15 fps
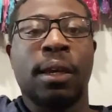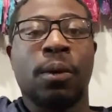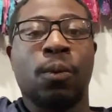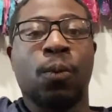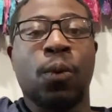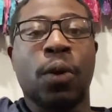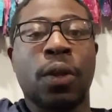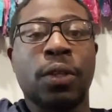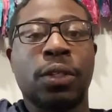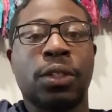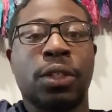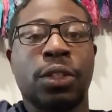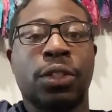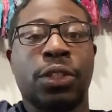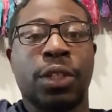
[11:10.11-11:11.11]
wants
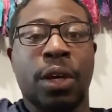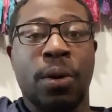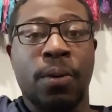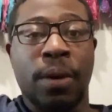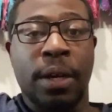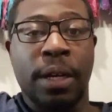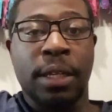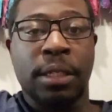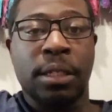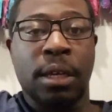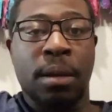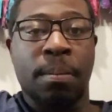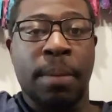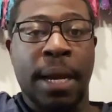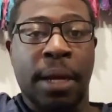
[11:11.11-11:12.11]
to show us
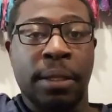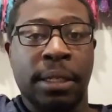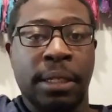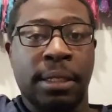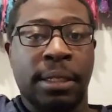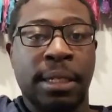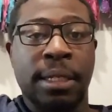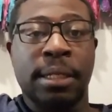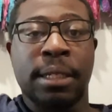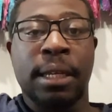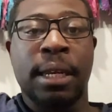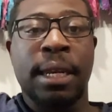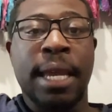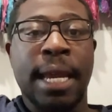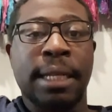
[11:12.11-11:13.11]
about the
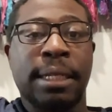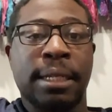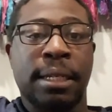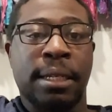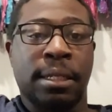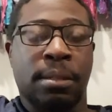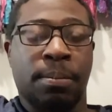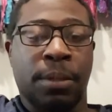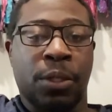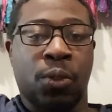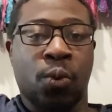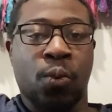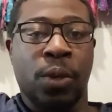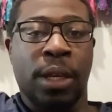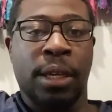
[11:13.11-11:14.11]
disconnectedness
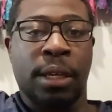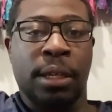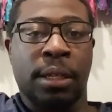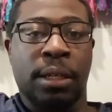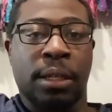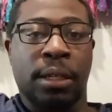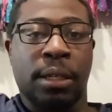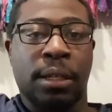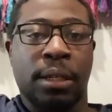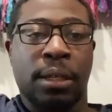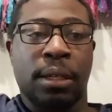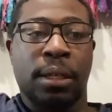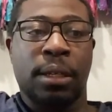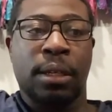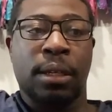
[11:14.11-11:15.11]
between
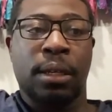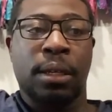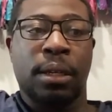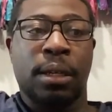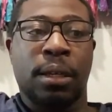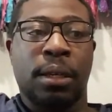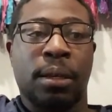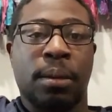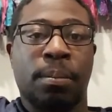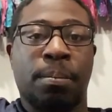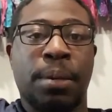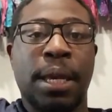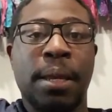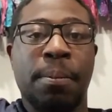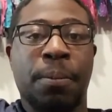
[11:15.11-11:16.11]

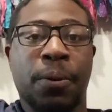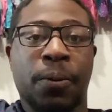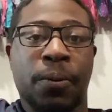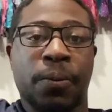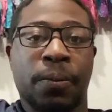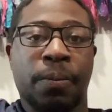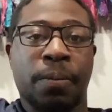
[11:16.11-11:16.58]
people.